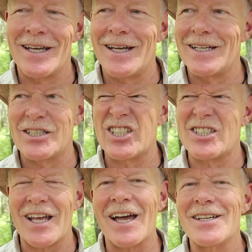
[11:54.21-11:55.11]
and it's
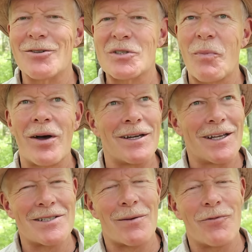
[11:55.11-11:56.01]
just the ideal spot
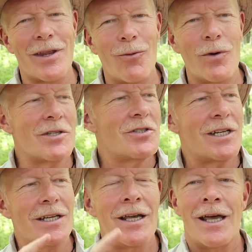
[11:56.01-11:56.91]
except for that one
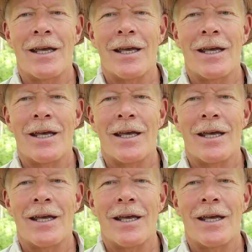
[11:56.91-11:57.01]
stick,